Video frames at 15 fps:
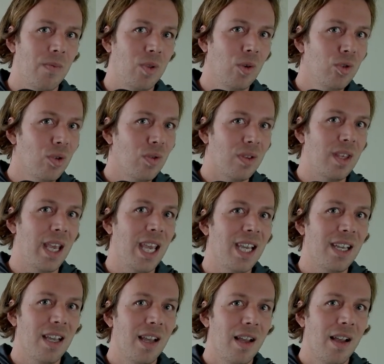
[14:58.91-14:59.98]
Don't you
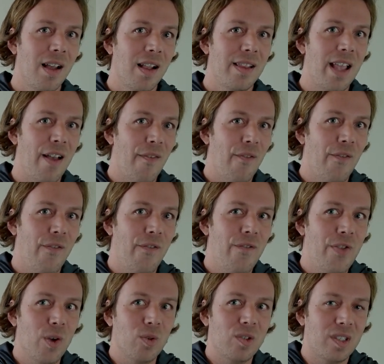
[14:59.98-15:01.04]
think that
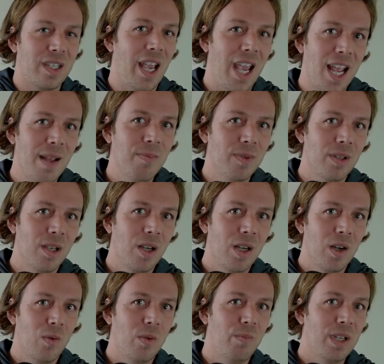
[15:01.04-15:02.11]
those tapes
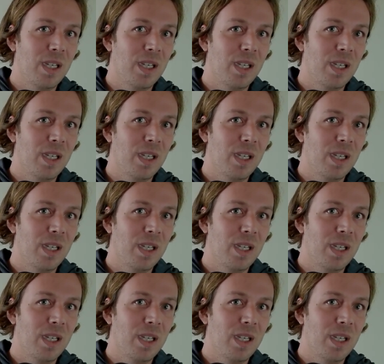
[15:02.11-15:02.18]
would